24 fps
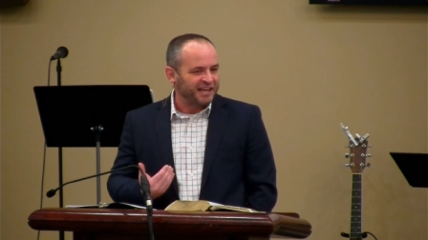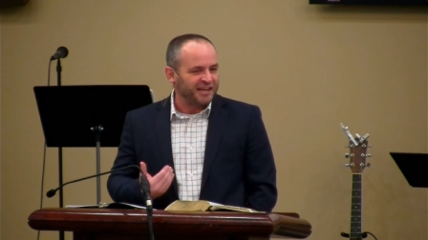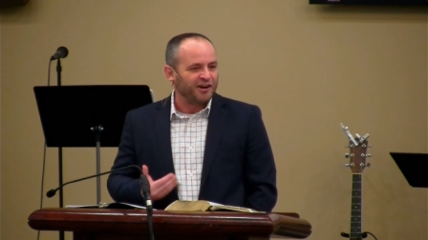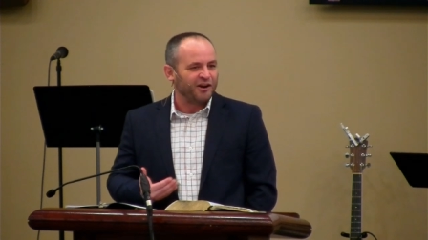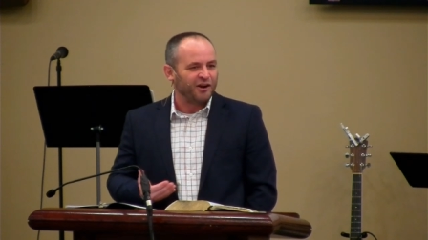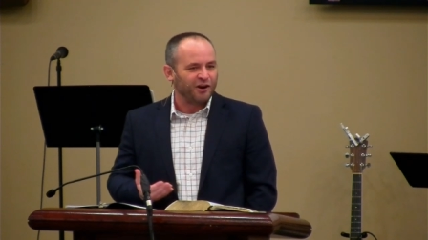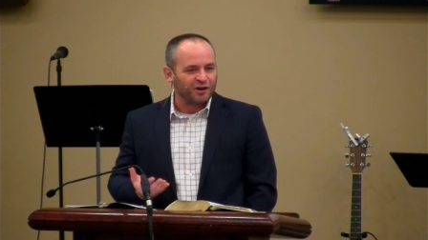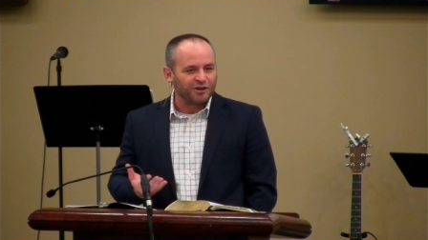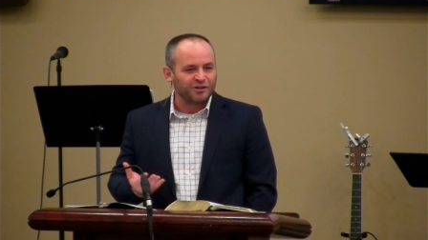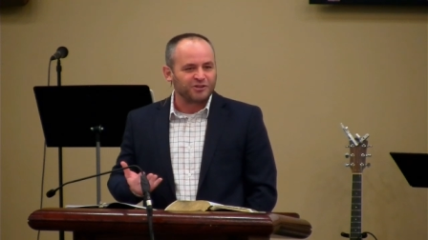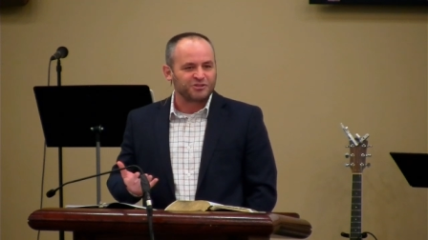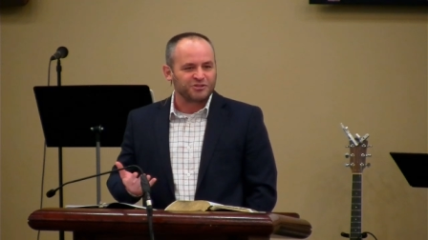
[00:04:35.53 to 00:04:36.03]

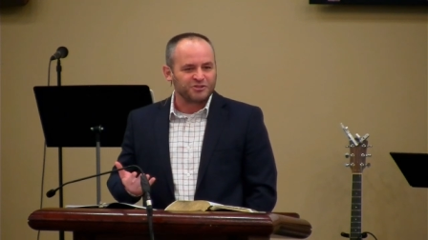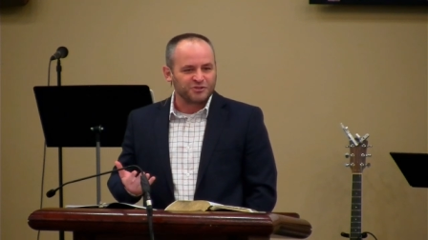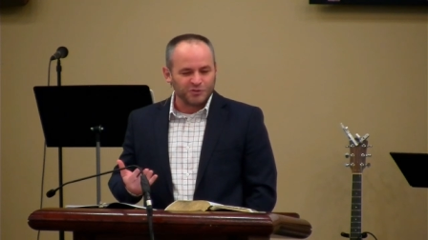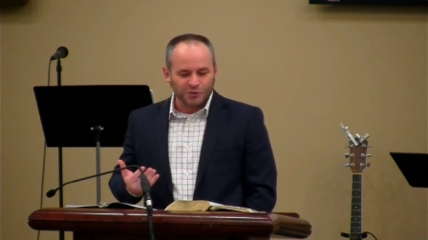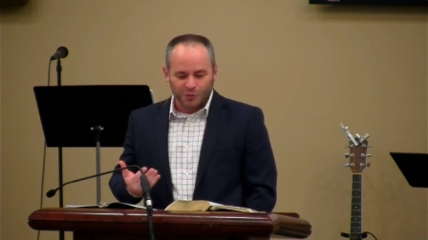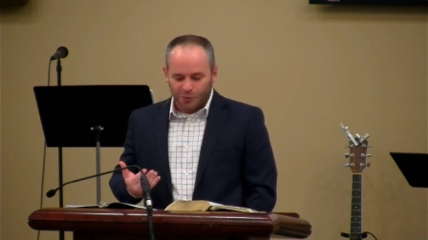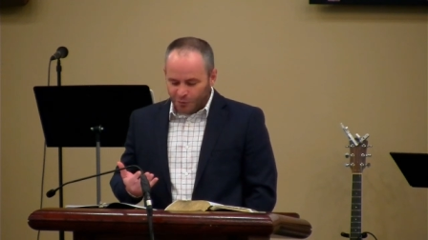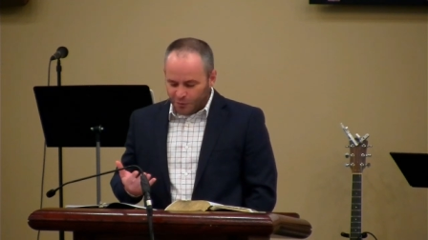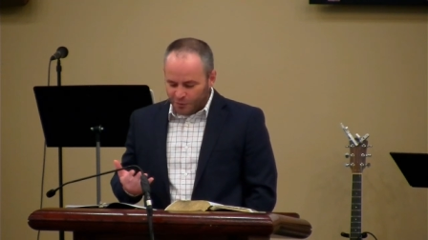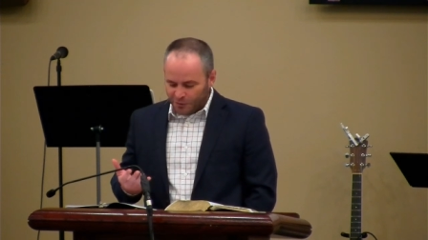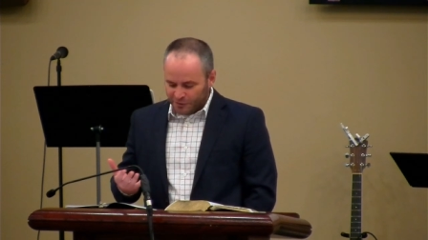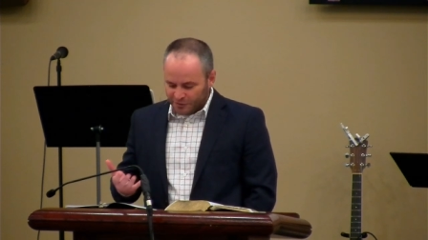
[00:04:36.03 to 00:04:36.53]
that our
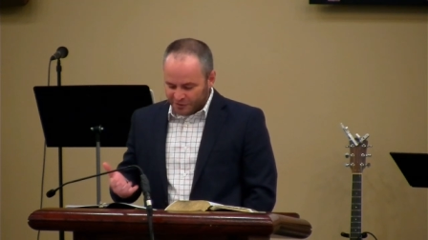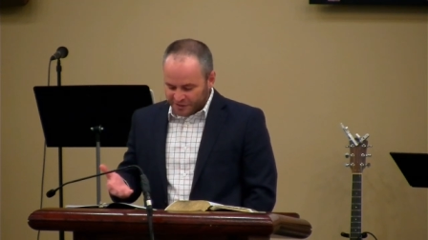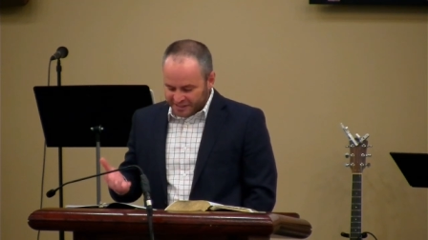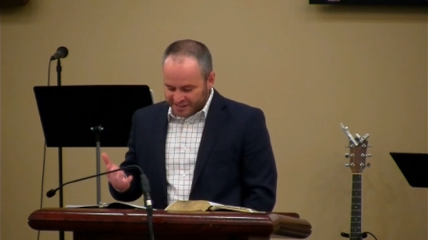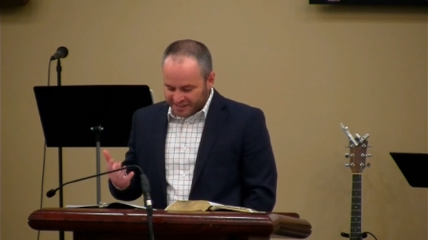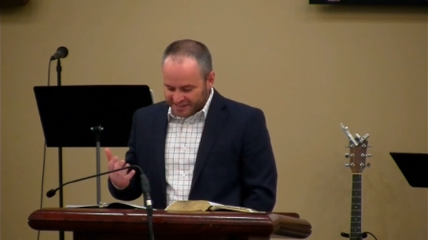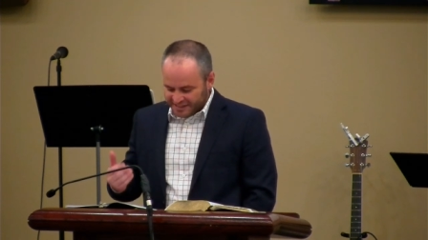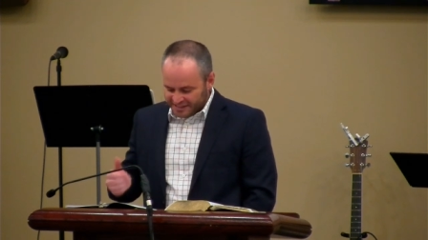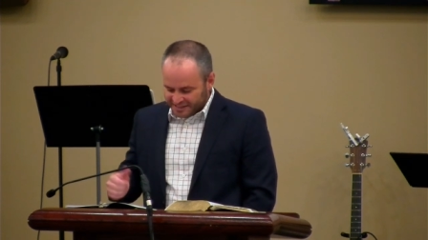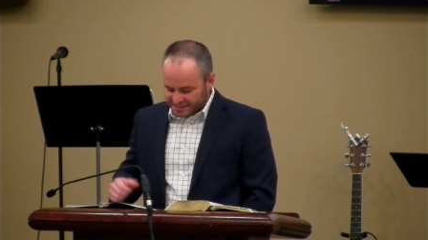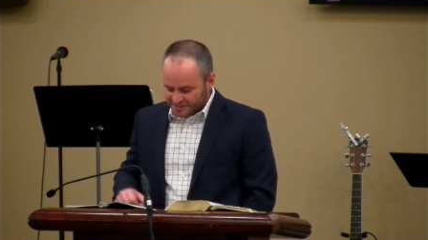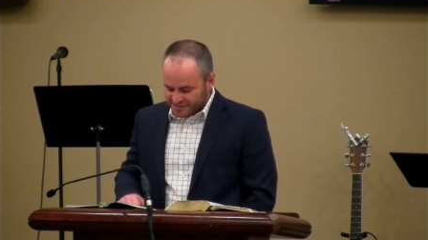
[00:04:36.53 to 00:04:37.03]

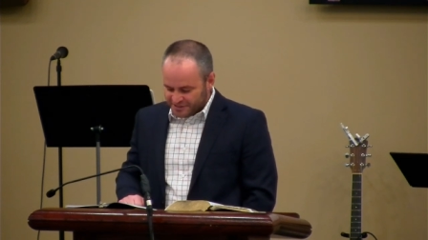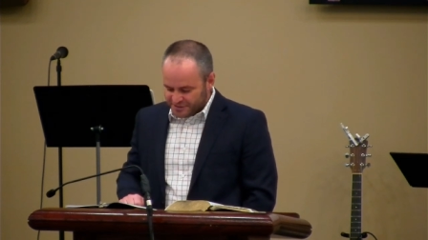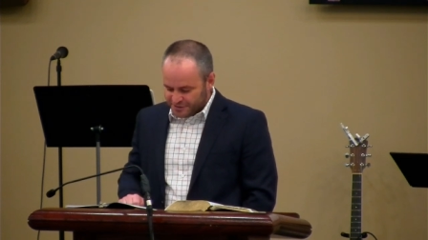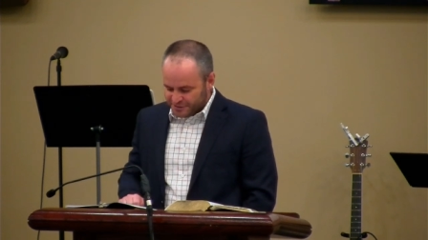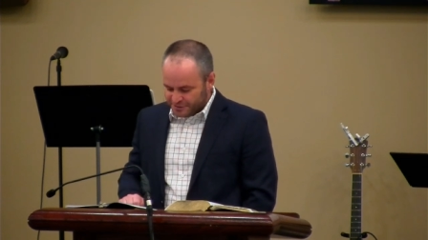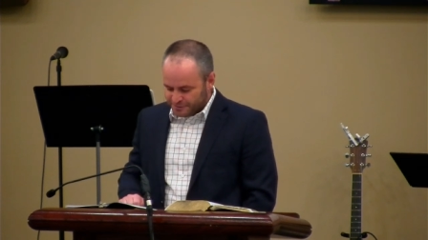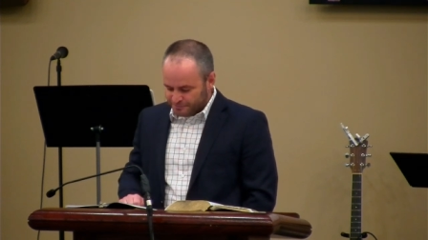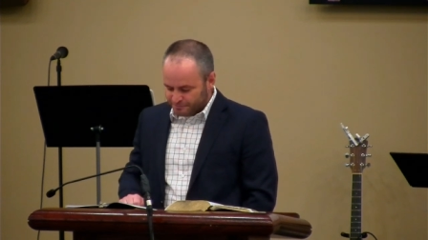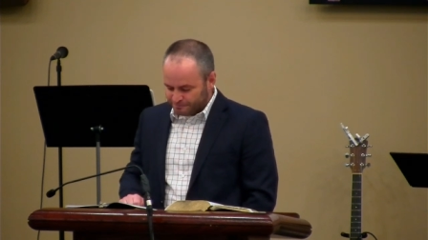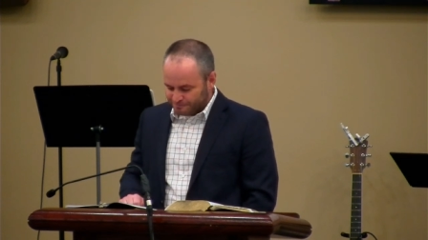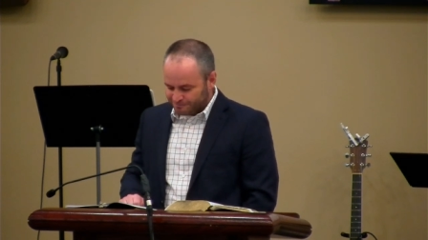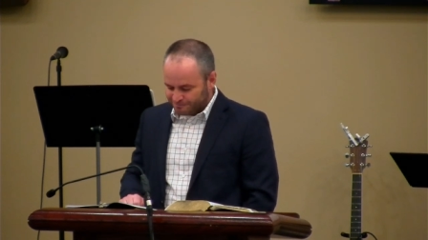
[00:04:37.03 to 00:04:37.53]
soul
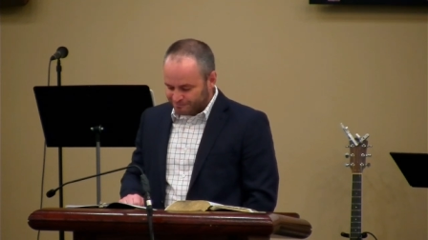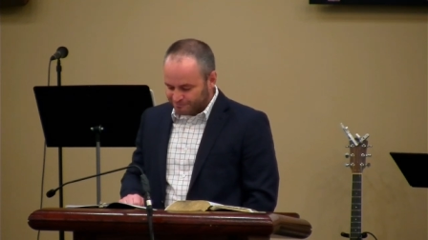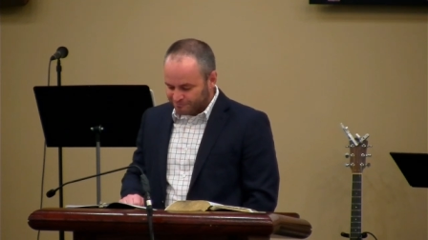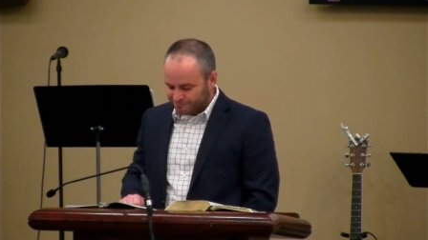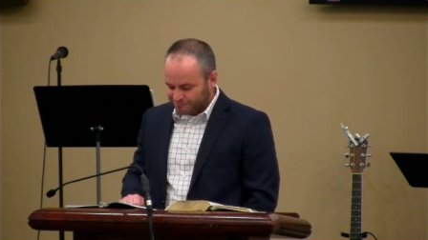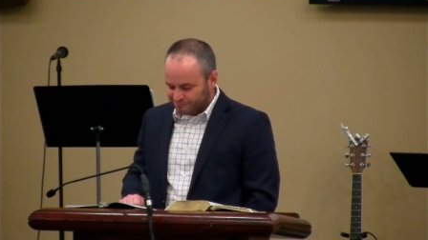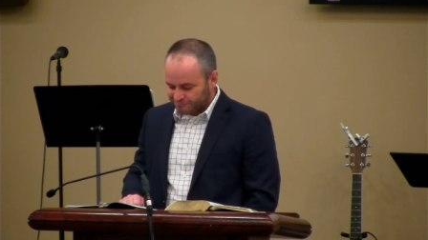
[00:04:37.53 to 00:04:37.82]
needs.